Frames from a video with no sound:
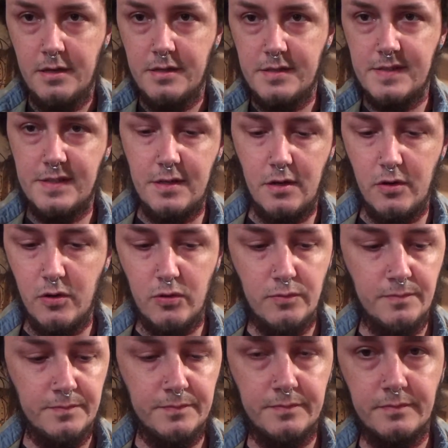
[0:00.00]
So
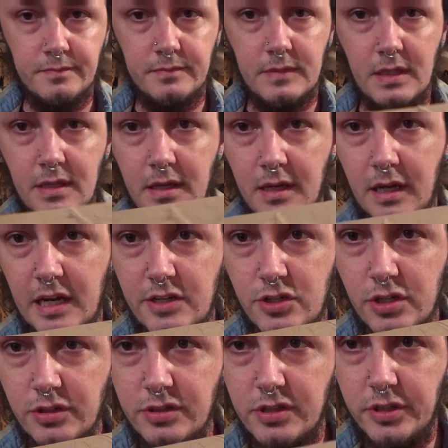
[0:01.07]
I
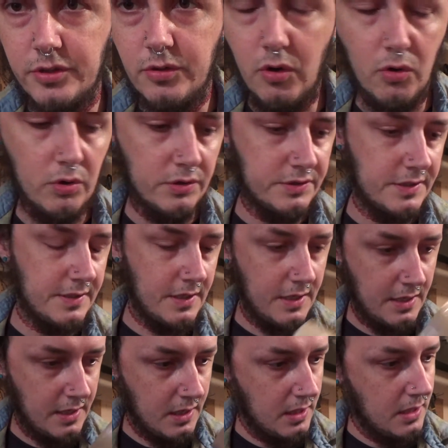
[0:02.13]
drilled 2 holes.
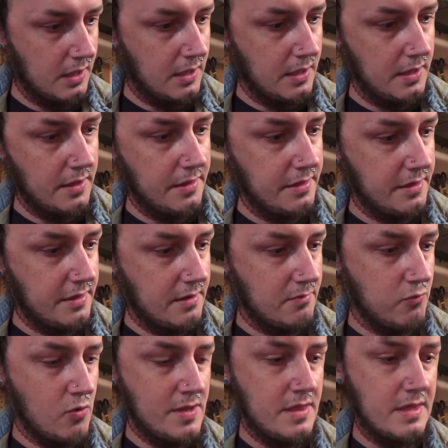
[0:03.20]
The
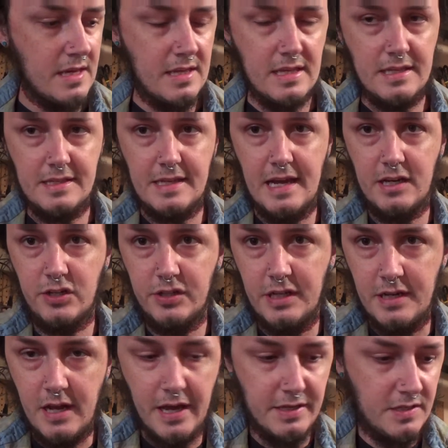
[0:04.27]
one thing that's actually
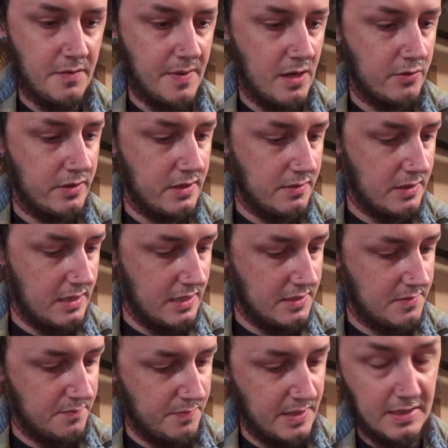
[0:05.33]
nice about
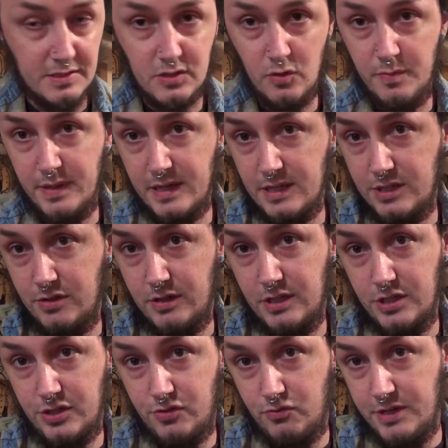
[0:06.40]
this being so big is you can
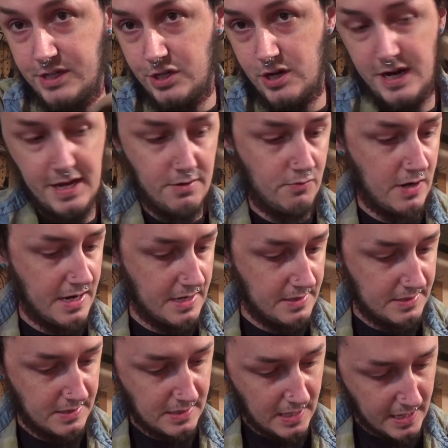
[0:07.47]
just reach your hand right
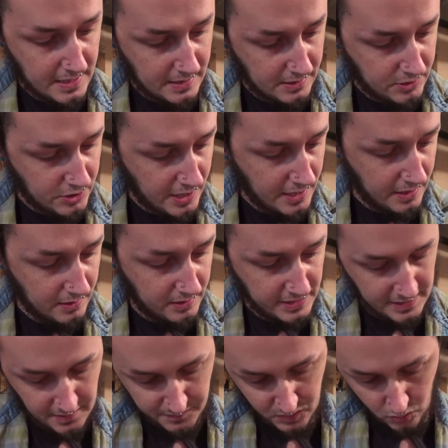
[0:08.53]
inside and try to
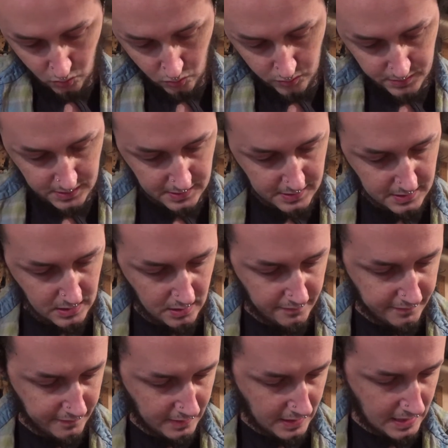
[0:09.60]
clean up the holes and
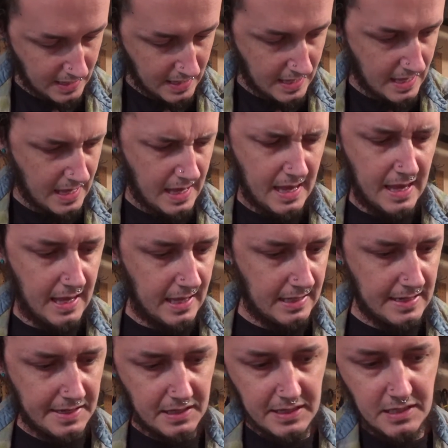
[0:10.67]
stuff. And
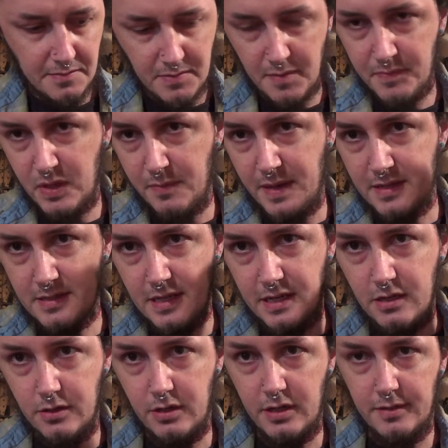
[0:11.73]
I cleaned them up the best I
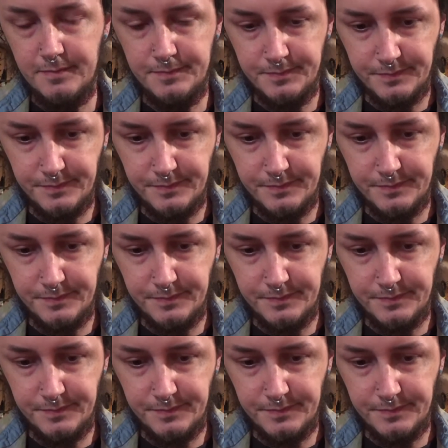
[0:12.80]
could.